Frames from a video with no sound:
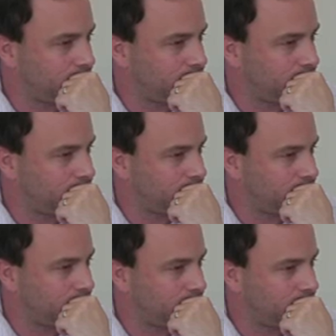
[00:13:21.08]

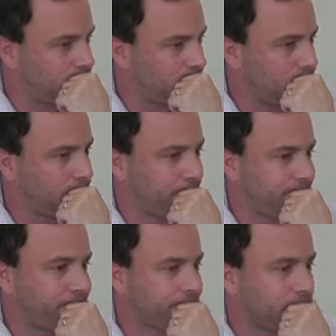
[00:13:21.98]

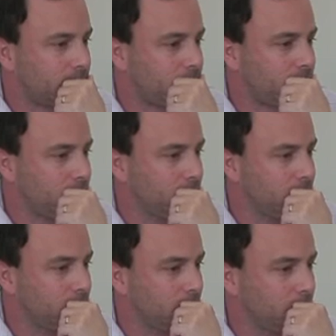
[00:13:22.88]

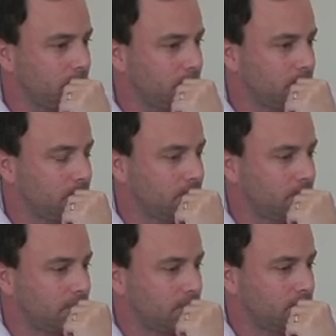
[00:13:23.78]

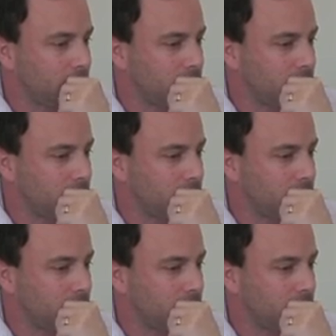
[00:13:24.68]
[no speech]